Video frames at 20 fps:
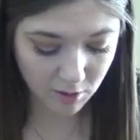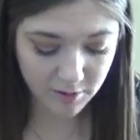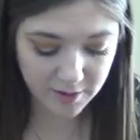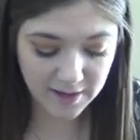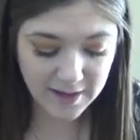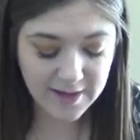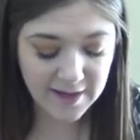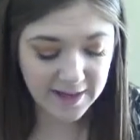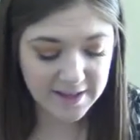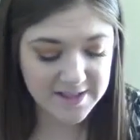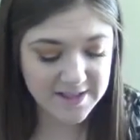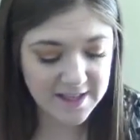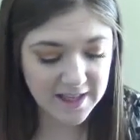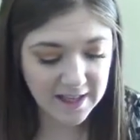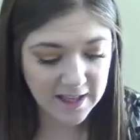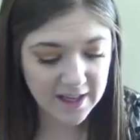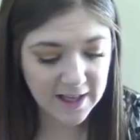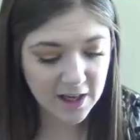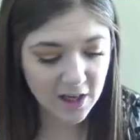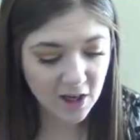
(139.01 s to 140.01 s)
The next
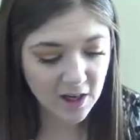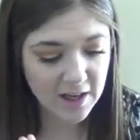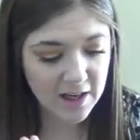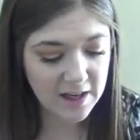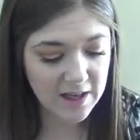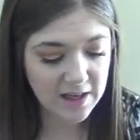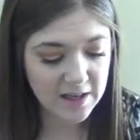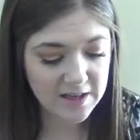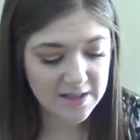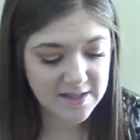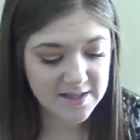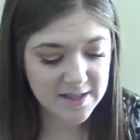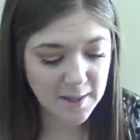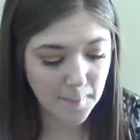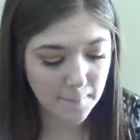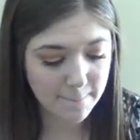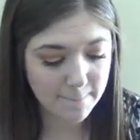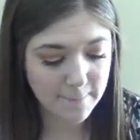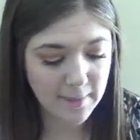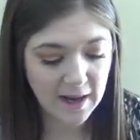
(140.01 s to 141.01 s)
thing here is
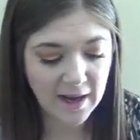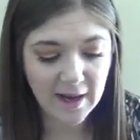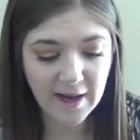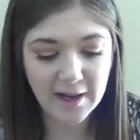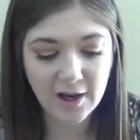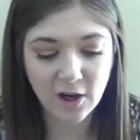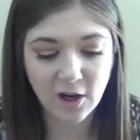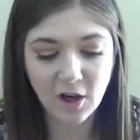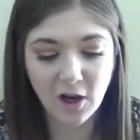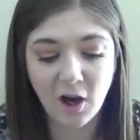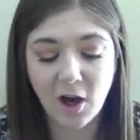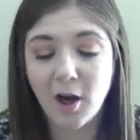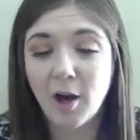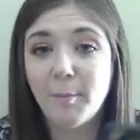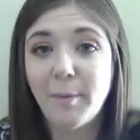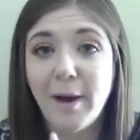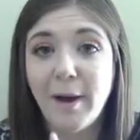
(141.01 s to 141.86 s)
my, uh,